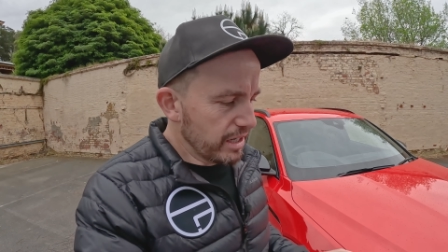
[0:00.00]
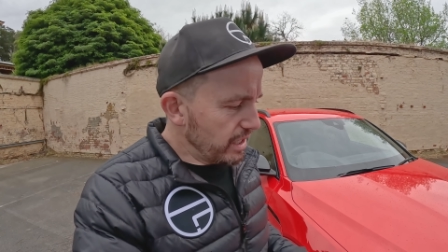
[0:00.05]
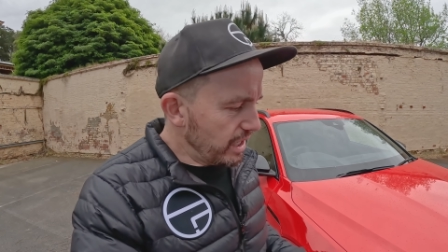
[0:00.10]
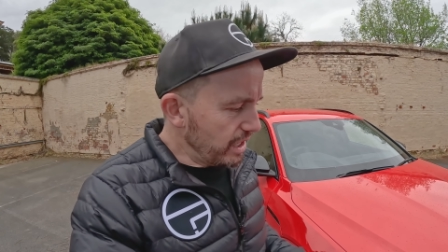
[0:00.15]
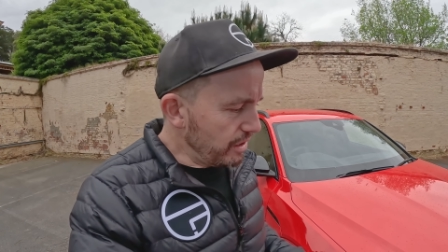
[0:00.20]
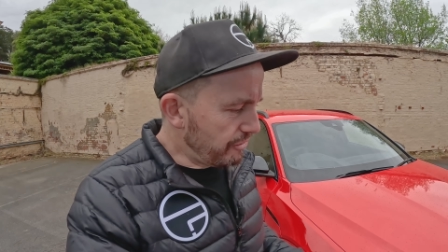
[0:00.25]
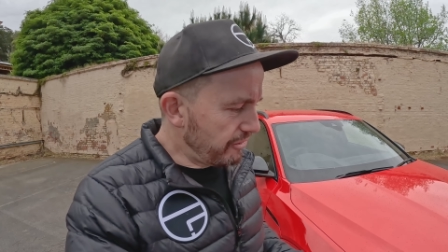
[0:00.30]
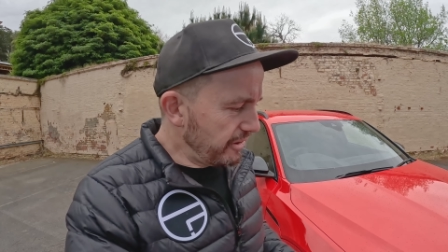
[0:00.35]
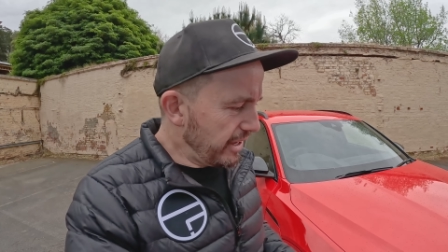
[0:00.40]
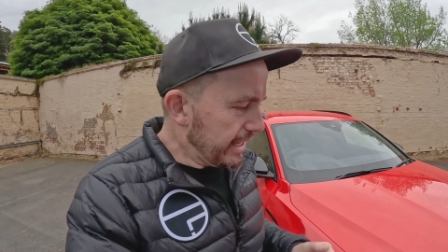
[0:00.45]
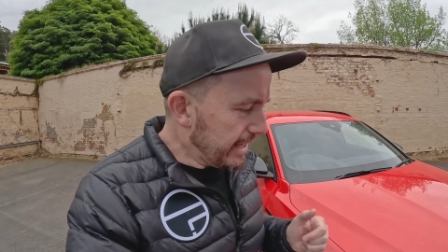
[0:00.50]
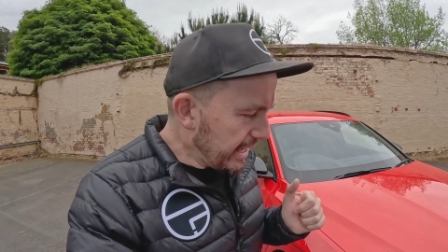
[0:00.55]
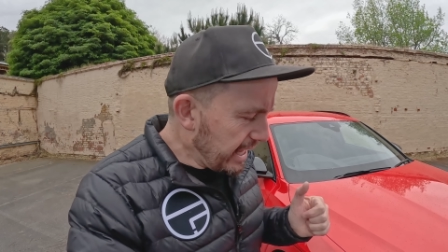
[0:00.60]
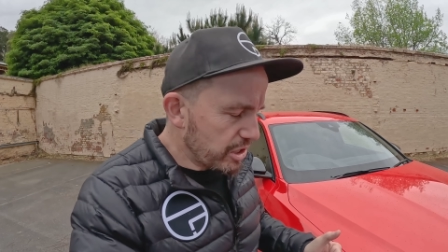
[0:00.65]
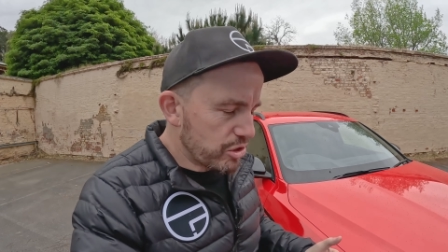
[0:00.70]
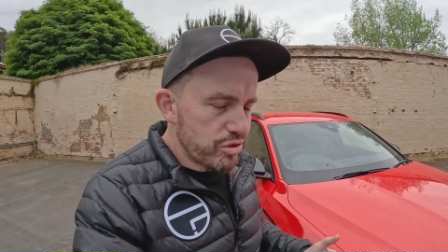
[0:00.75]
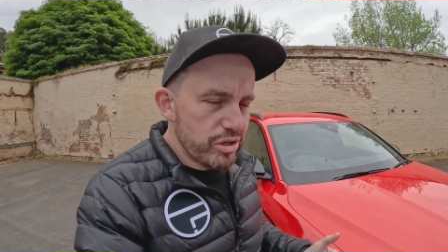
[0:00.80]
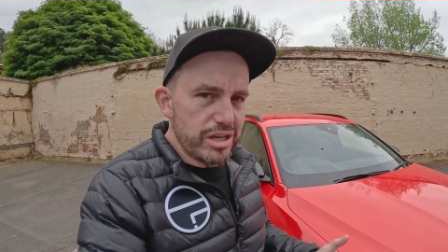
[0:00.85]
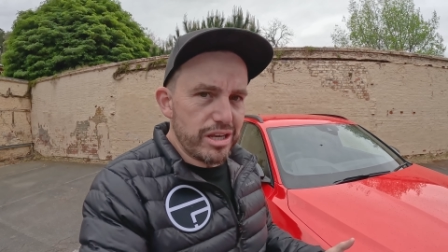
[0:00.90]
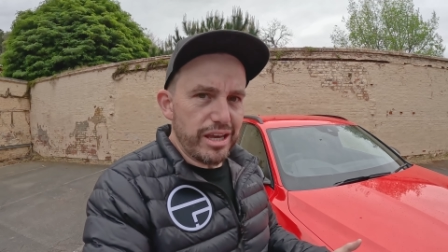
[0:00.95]
If
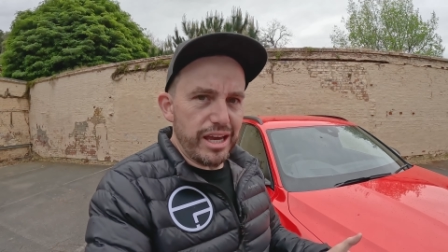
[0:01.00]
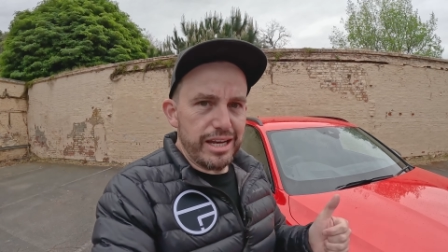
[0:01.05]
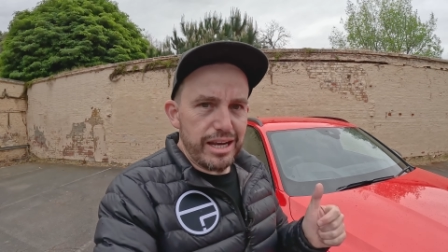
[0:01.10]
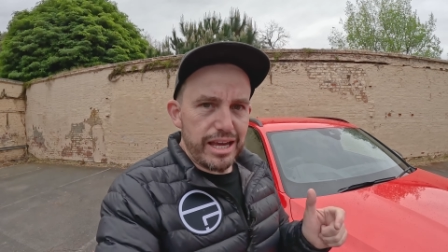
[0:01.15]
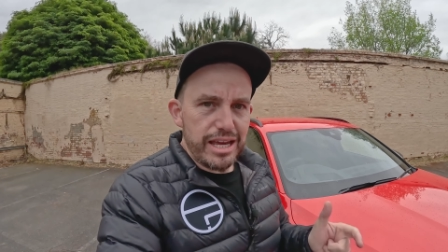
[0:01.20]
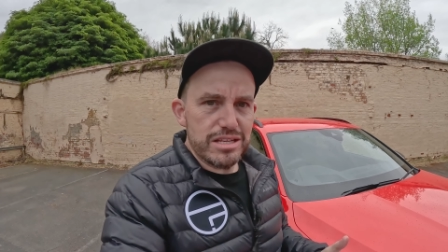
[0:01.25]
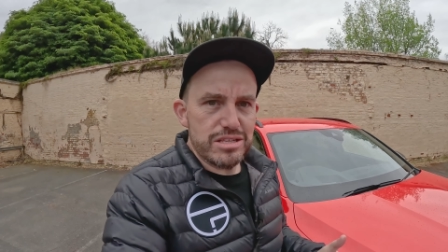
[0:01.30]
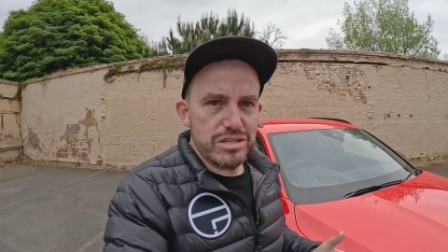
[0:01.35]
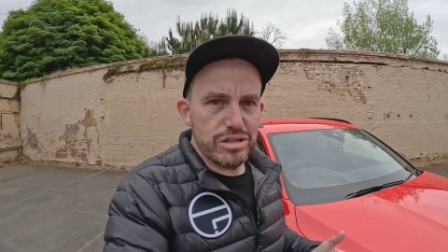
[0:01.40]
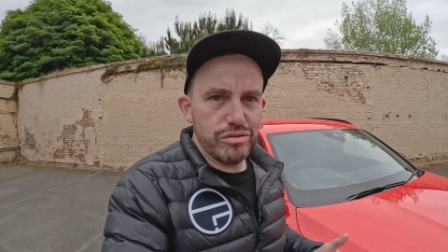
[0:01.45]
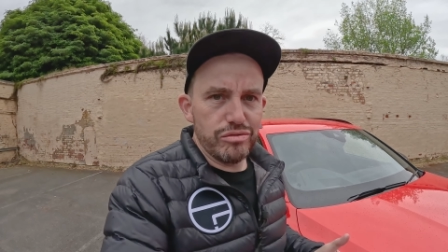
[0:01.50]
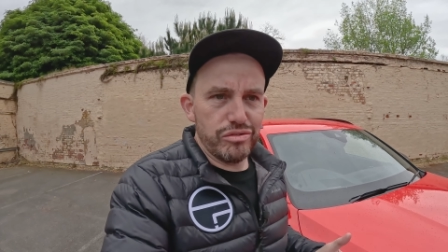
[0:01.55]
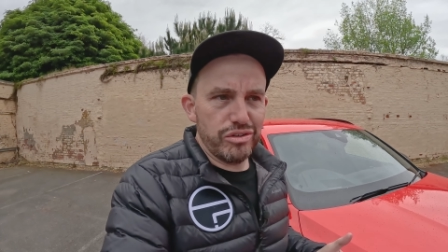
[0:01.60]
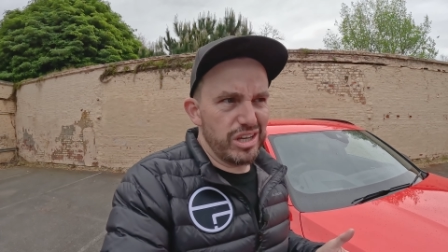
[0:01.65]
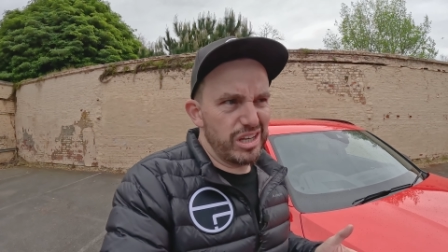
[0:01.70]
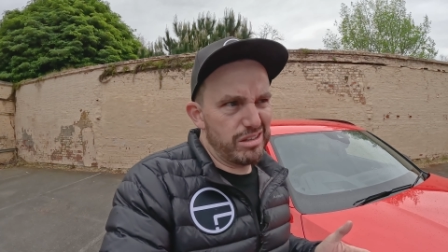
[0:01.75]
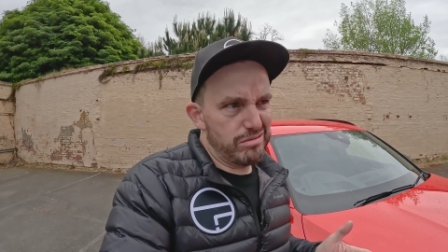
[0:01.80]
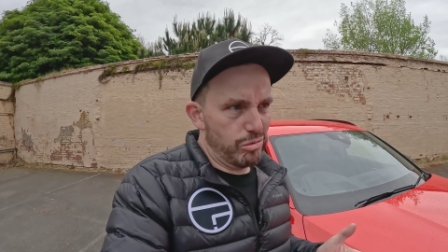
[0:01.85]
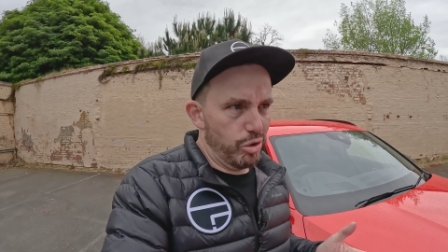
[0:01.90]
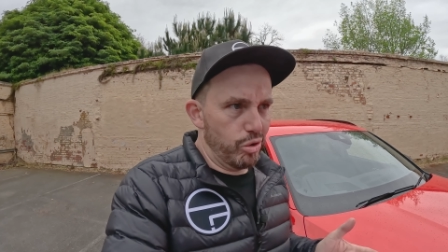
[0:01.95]
electric and
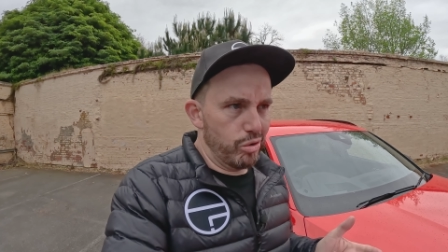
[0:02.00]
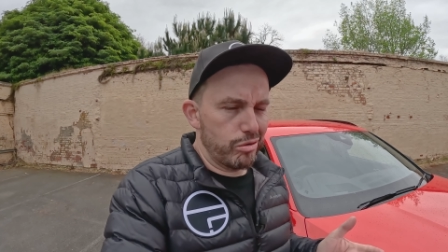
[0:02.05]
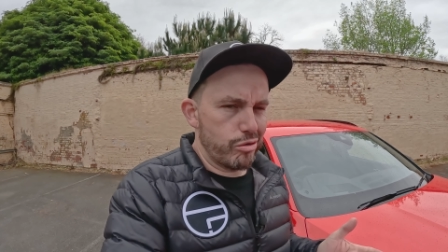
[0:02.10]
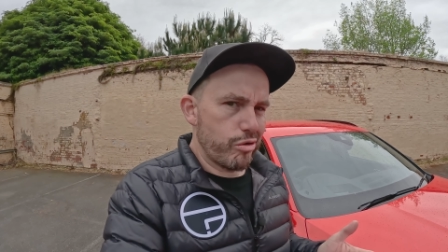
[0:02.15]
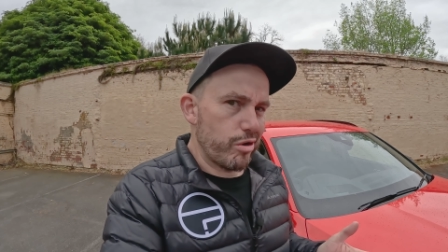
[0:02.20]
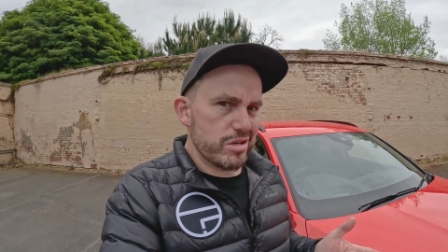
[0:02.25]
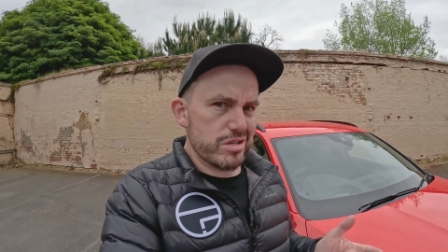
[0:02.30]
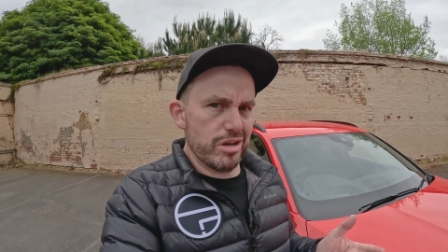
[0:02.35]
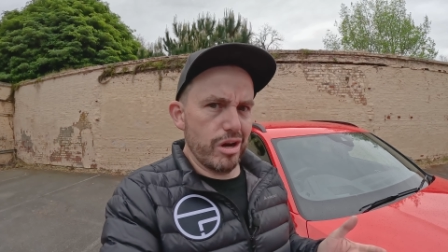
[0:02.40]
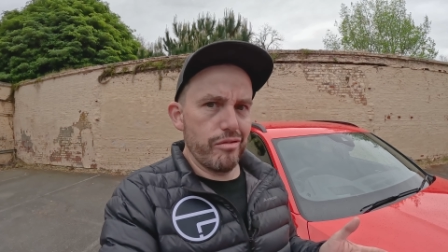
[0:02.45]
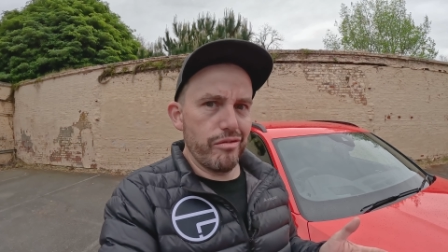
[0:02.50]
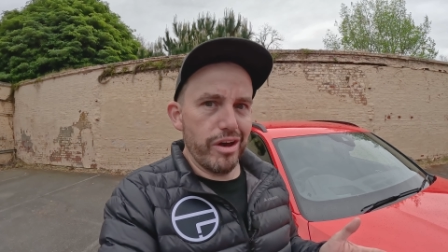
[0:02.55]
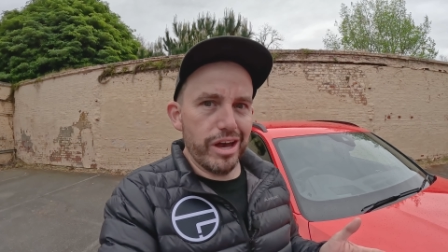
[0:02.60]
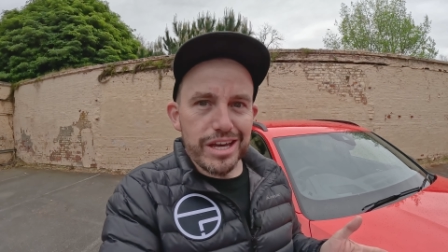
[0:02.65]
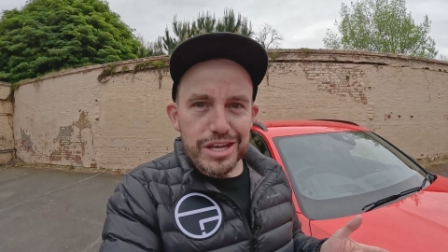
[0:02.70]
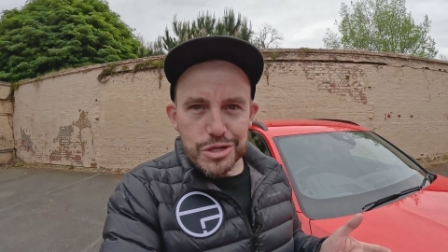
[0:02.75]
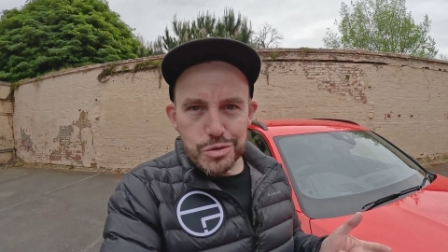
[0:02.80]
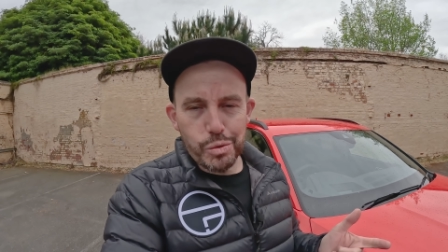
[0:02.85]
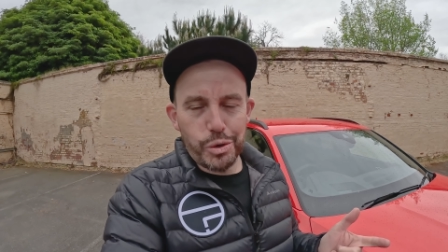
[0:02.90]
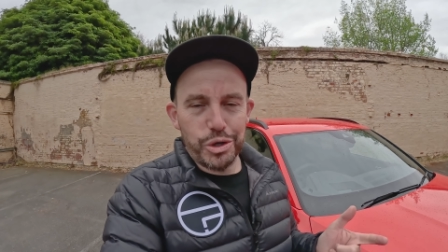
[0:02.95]
SUV or crossover
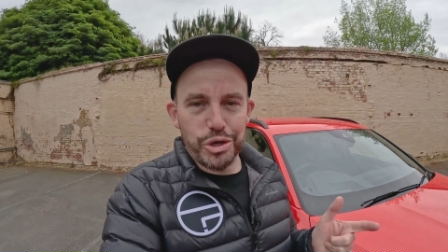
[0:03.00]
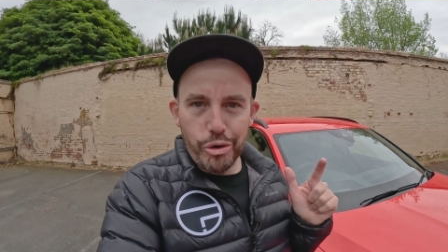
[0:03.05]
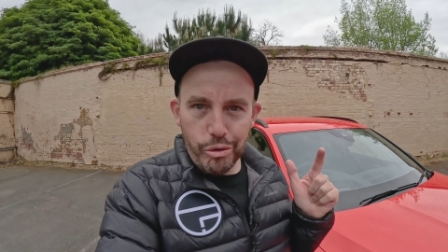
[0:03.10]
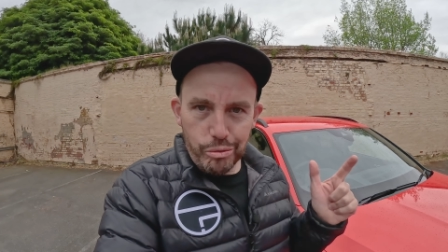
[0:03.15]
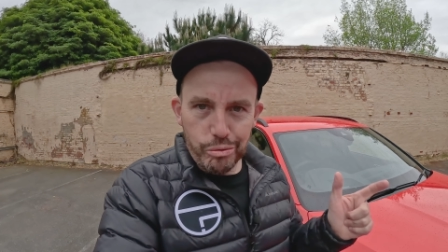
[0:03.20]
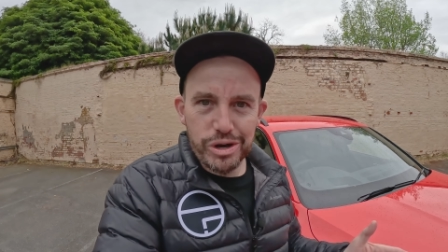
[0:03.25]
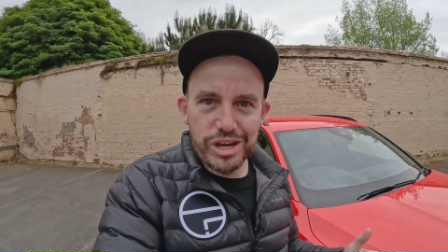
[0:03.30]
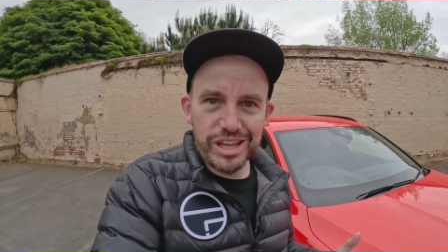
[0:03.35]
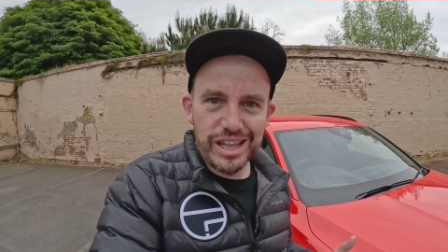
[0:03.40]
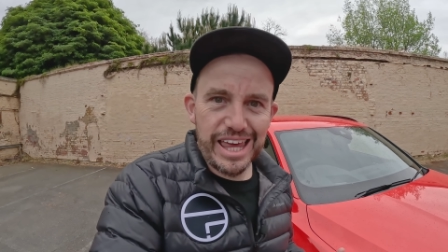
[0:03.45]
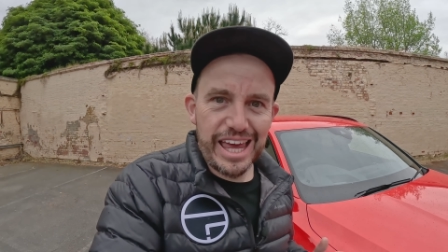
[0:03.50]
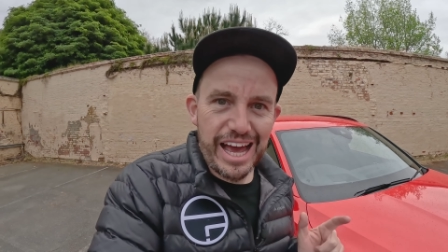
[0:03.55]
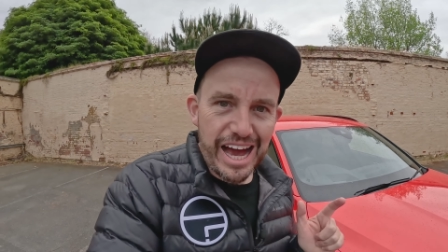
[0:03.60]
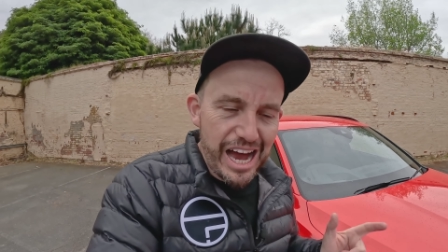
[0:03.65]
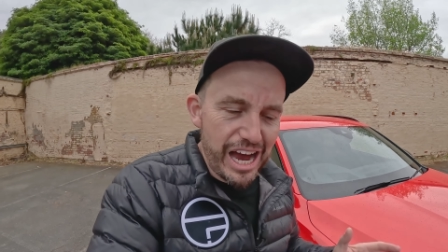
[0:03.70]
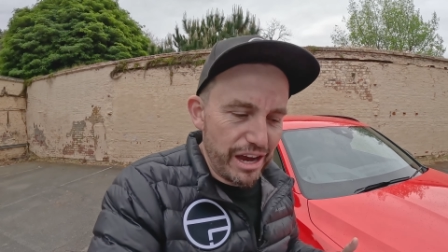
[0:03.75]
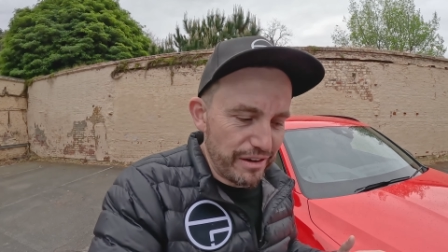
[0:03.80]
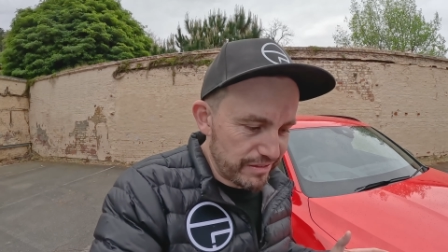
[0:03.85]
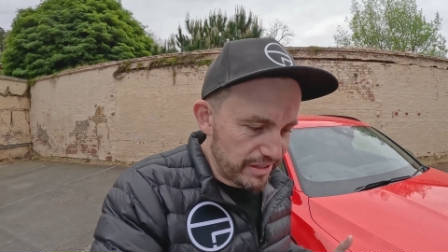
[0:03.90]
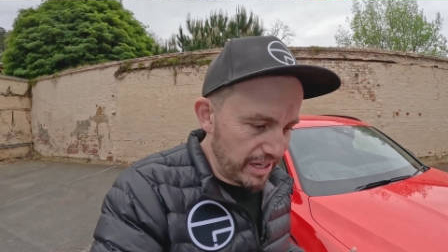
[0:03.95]
is what you're really
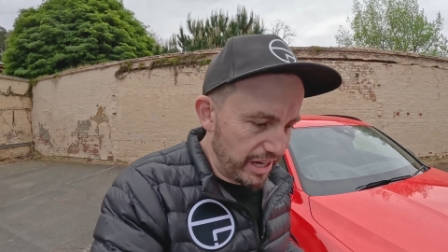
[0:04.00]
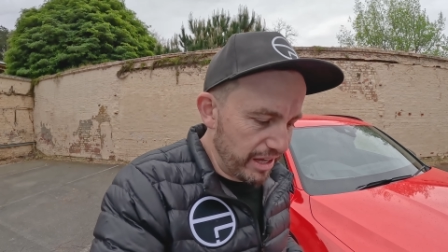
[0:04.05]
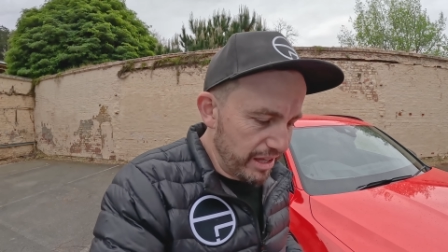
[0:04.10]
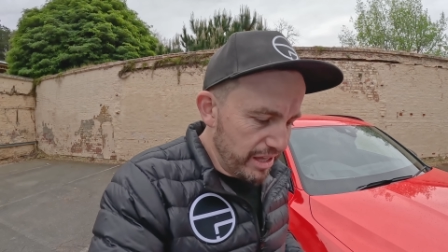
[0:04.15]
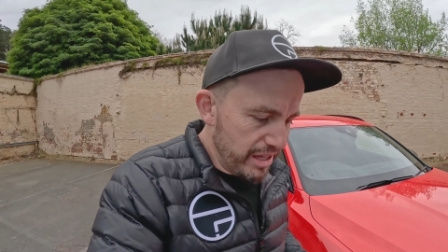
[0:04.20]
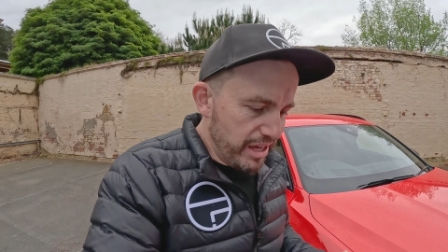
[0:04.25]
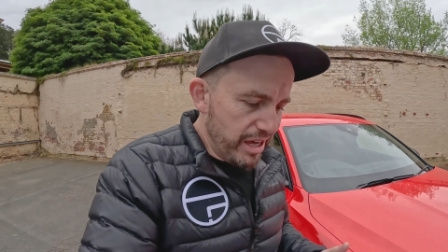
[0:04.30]
after,